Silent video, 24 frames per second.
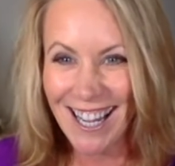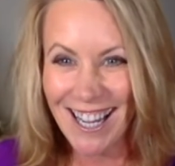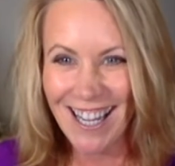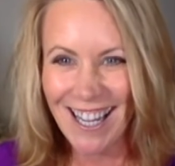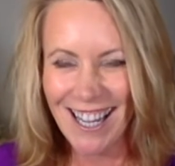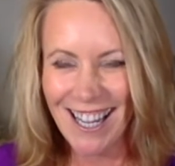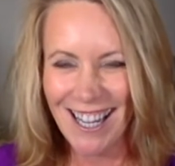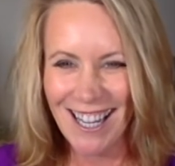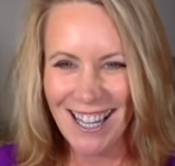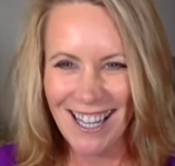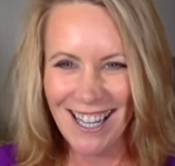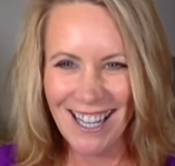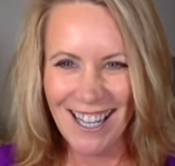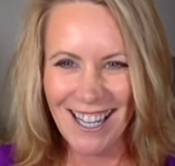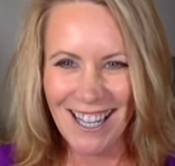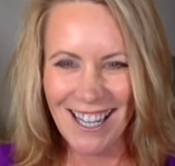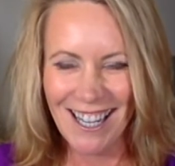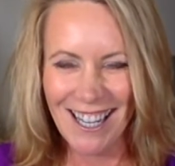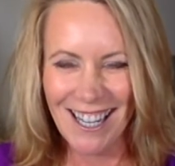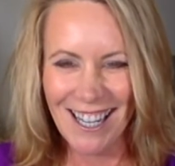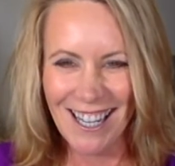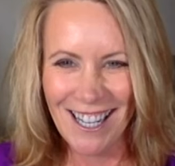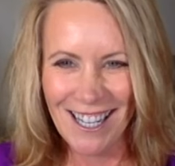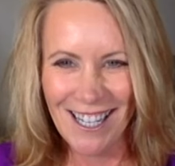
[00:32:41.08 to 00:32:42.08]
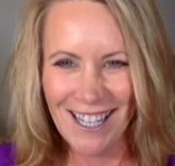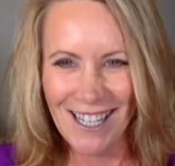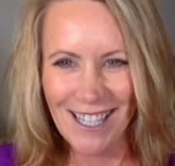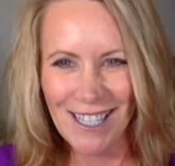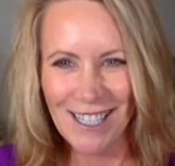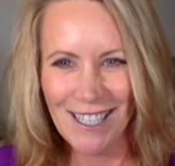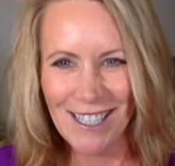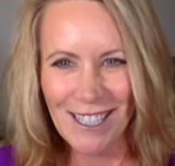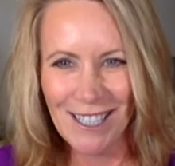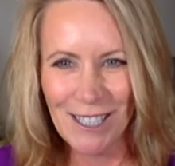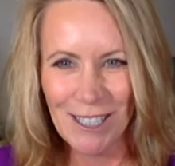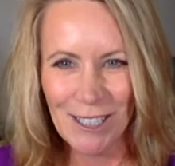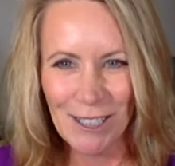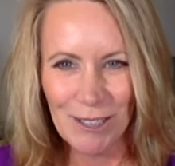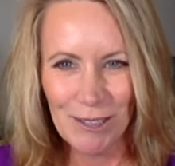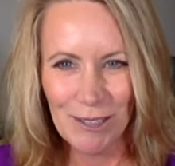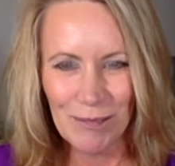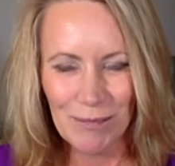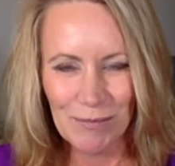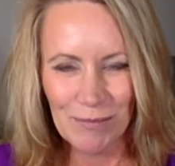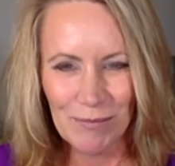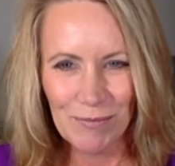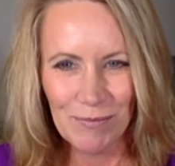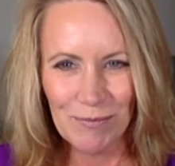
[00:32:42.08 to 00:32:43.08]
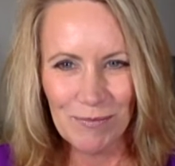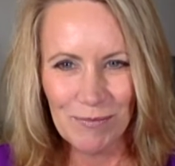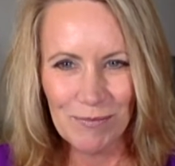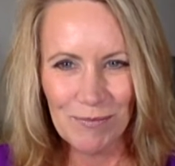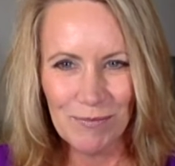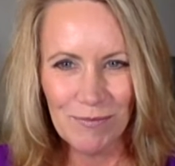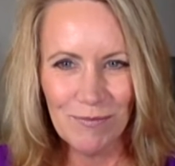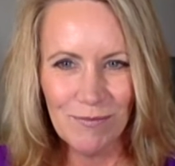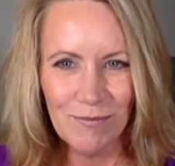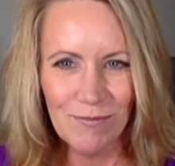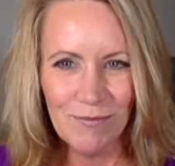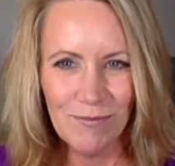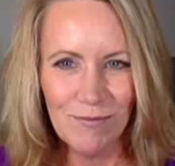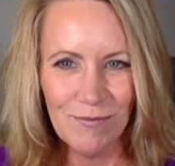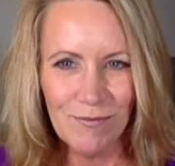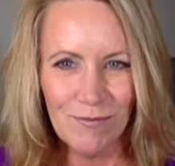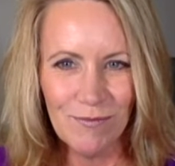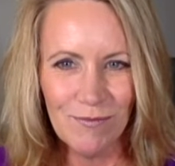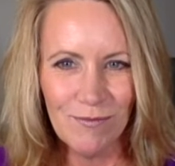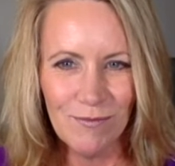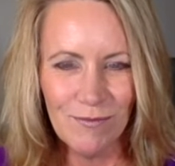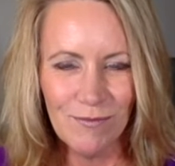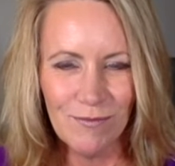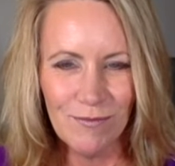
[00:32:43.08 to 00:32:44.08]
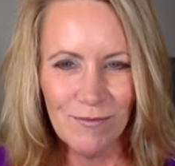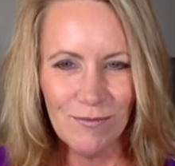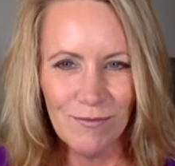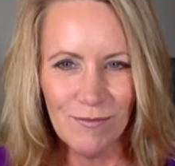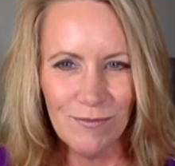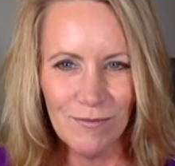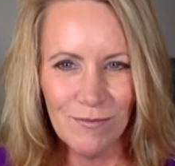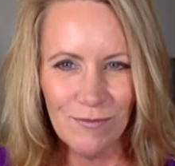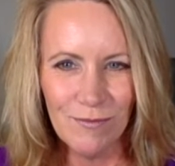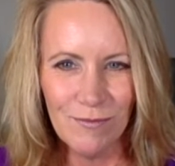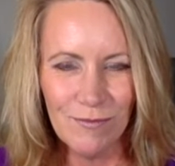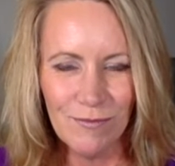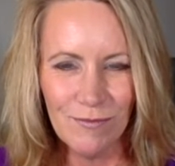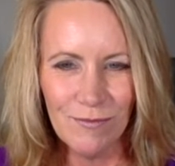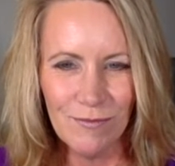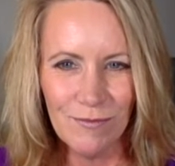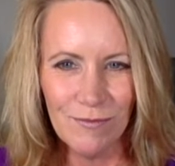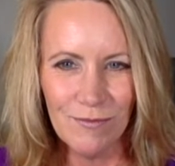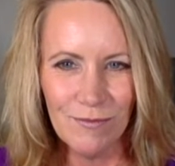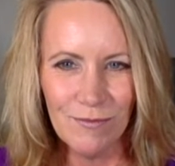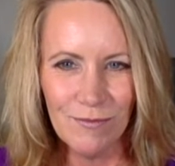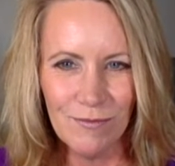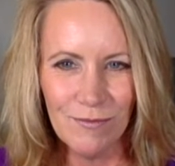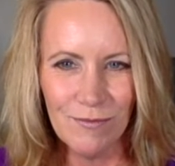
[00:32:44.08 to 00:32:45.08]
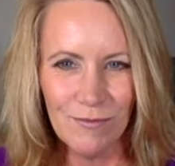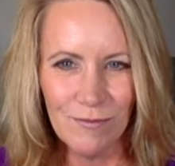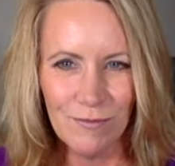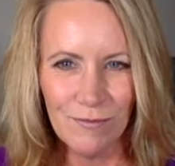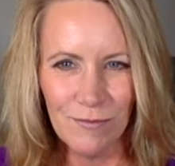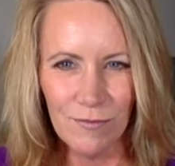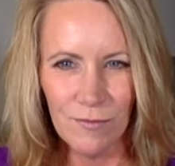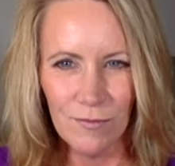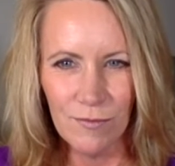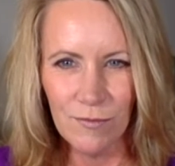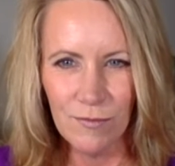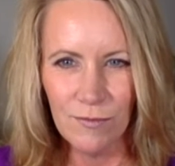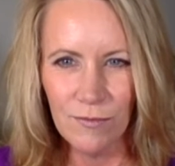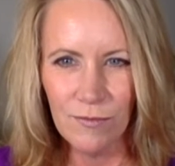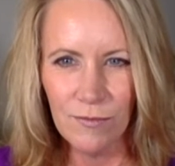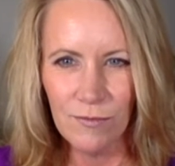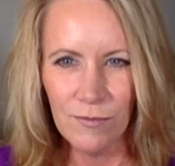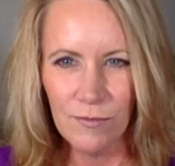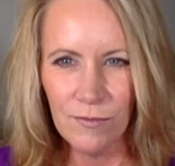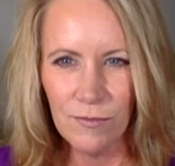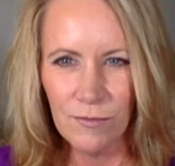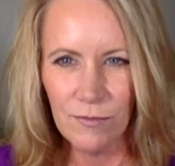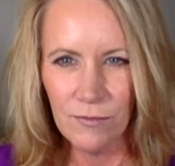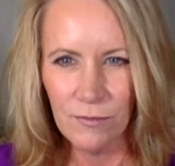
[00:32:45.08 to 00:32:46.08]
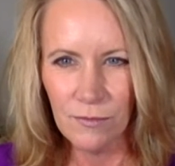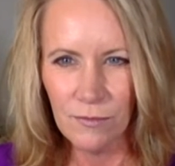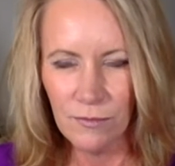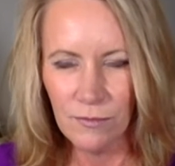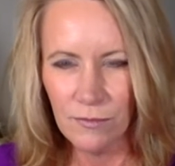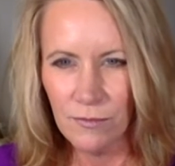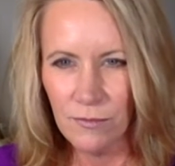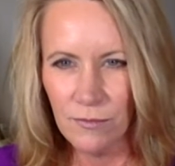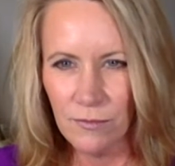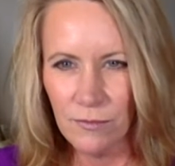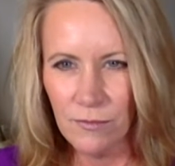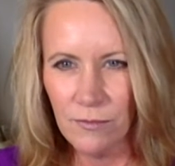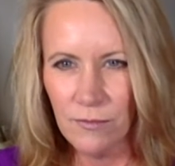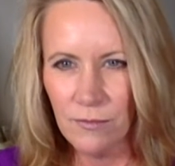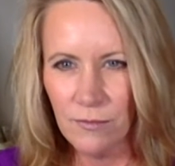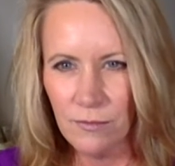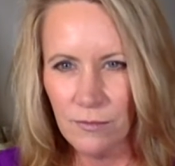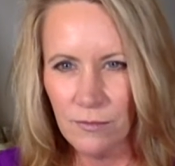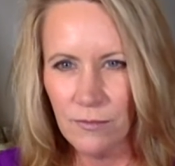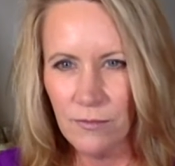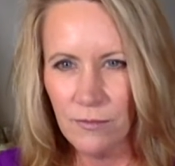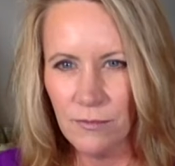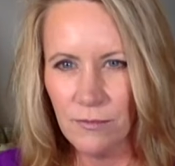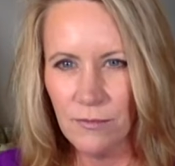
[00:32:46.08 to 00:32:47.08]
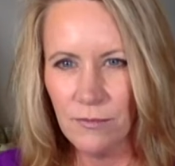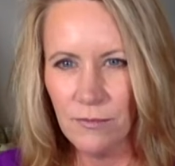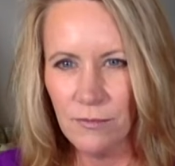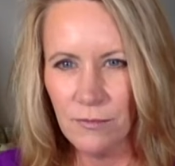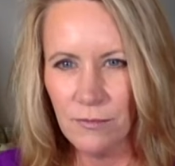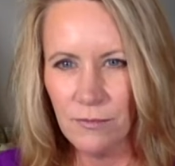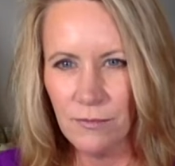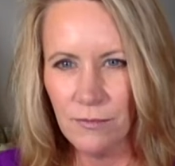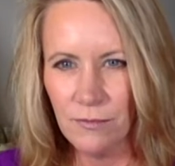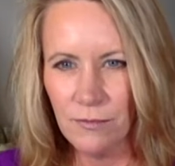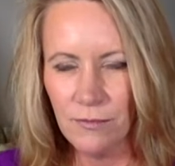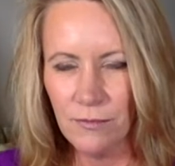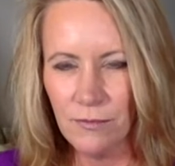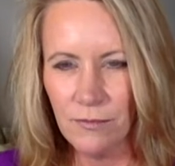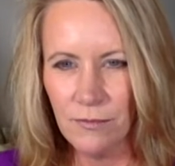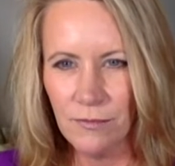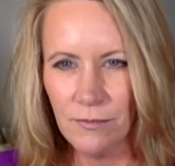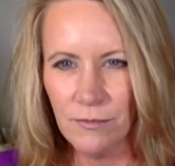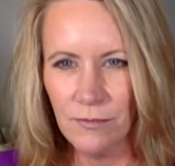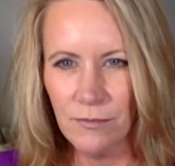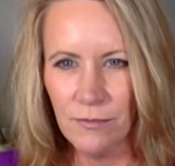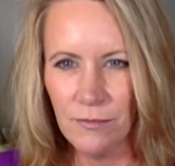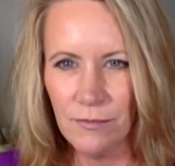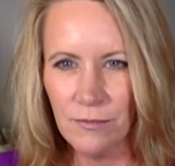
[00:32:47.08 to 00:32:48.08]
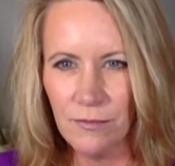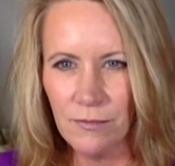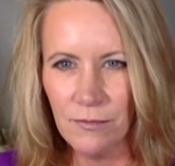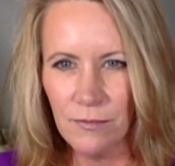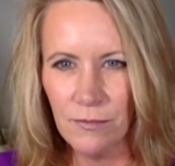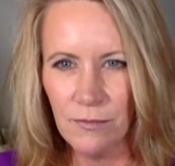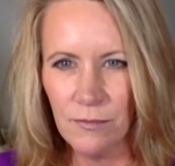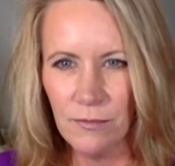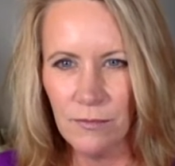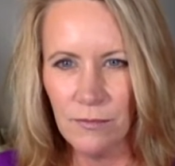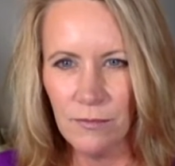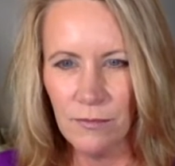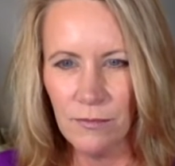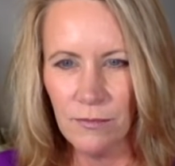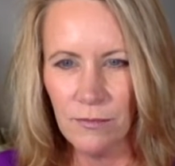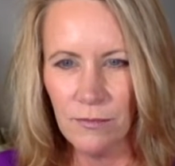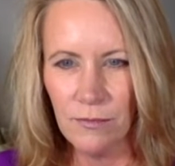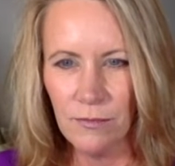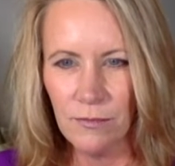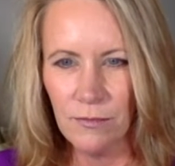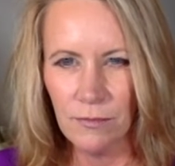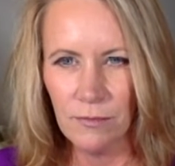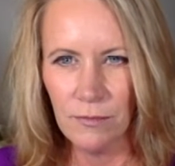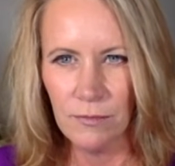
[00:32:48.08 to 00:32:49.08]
(not speaking)